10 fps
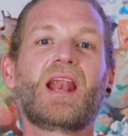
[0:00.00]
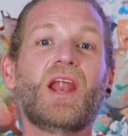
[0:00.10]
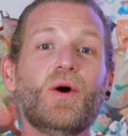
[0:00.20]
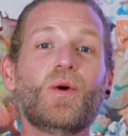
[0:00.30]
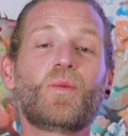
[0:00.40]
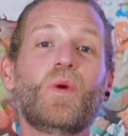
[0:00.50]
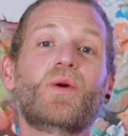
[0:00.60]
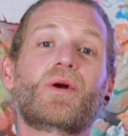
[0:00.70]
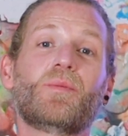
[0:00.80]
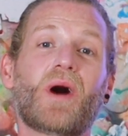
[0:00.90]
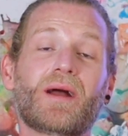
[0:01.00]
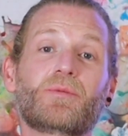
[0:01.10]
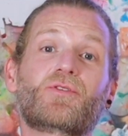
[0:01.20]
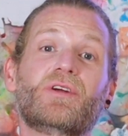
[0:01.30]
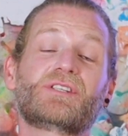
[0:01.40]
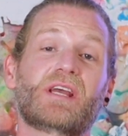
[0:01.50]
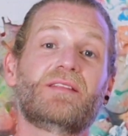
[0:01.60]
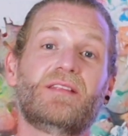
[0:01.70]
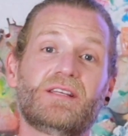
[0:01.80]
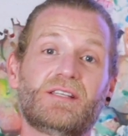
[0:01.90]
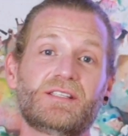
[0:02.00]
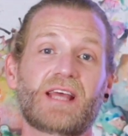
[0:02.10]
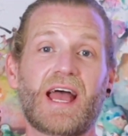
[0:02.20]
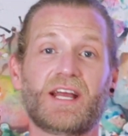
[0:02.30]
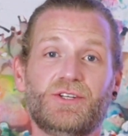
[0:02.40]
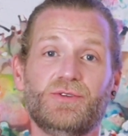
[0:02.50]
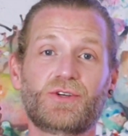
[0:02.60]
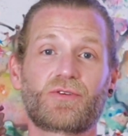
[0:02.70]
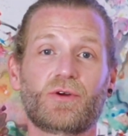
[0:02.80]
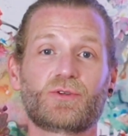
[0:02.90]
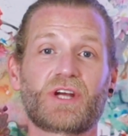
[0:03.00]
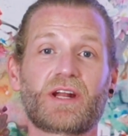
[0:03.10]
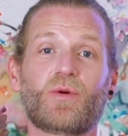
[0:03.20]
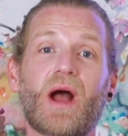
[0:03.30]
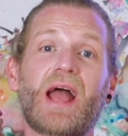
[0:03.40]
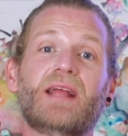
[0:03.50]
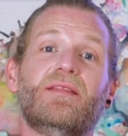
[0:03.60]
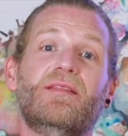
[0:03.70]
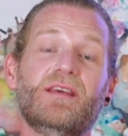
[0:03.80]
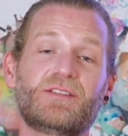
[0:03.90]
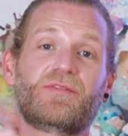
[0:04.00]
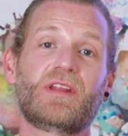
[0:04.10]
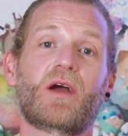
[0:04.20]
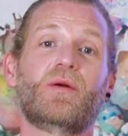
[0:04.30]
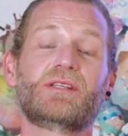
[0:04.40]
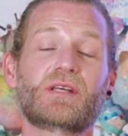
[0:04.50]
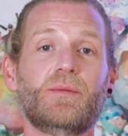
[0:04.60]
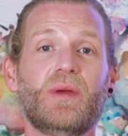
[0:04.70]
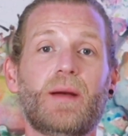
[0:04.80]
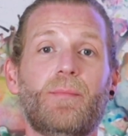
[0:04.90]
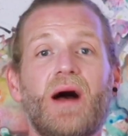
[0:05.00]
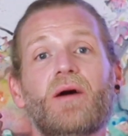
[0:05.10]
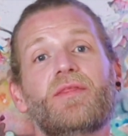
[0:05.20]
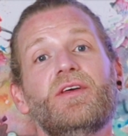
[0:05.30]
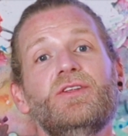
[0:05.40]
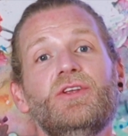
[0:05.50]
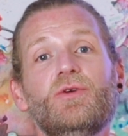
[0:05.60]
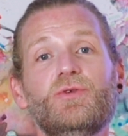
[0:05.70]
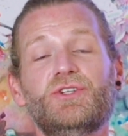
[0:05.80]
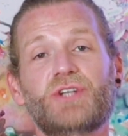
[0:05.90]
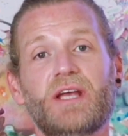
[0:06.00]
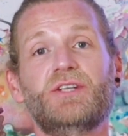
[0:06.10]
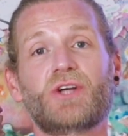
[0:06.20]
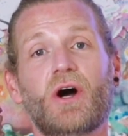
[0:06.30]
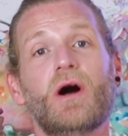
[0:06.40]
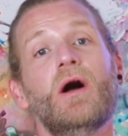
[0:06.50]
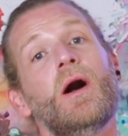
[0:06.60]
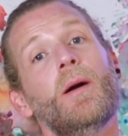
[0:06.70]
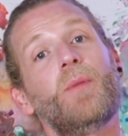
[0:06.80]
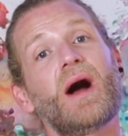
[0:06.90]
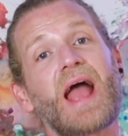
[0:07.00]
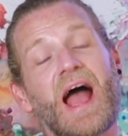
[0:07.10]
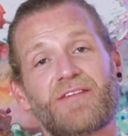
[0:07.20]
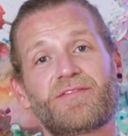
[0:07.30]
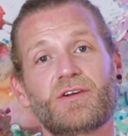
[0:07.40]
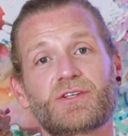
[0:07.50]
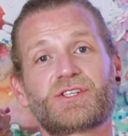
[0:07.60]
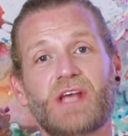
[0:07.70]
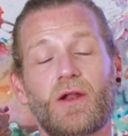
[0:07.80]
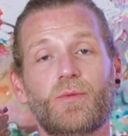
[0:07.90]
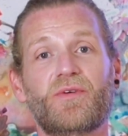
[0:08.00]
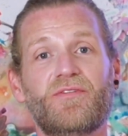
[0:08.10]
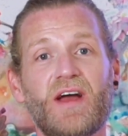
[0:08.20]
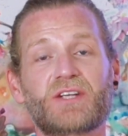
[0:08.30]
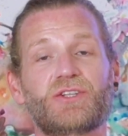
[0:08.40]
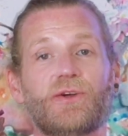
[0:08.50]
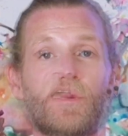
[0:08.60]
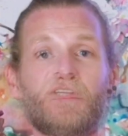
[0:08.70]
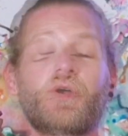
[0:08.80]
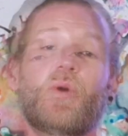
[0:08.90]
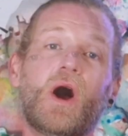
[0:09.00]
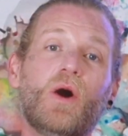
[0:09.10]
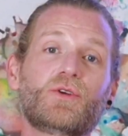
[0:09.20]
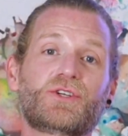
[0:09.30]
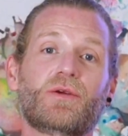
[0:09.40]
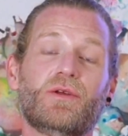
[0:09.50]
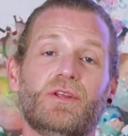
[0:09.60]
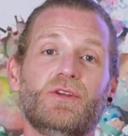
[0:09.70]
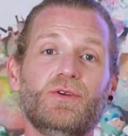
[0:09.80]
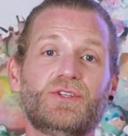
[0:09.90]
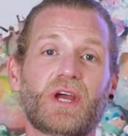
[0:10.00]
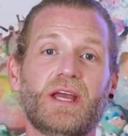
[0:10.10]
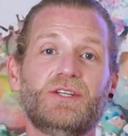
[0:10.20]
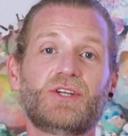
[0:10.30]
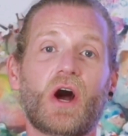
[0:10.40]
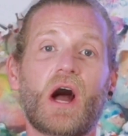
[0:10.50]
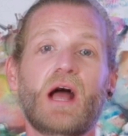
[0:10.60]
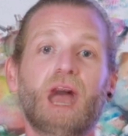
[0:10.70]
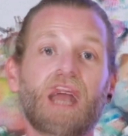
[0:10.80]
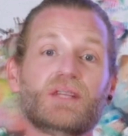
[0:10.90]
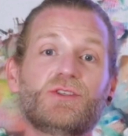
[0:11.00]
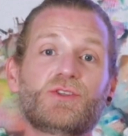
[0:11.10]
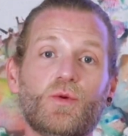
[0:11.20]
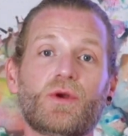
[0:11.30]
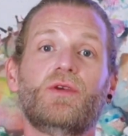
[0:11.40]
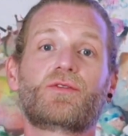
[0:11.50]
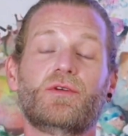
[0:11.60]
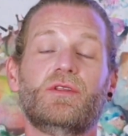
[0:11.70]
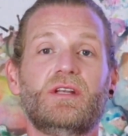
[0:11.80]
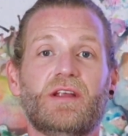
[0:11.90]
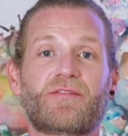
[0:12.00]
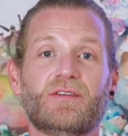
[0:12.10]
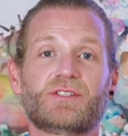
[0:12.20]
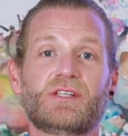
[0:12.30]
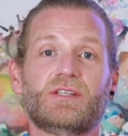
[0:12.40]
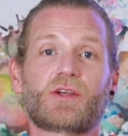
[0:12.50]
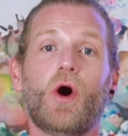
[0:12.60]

Hello and welcome, I'm Chris and this is the hair tutorial channel, and this video is going to be about the new shade chart by Affinage Salon Professional. So I'll show you the new shade chart and talk you through the differences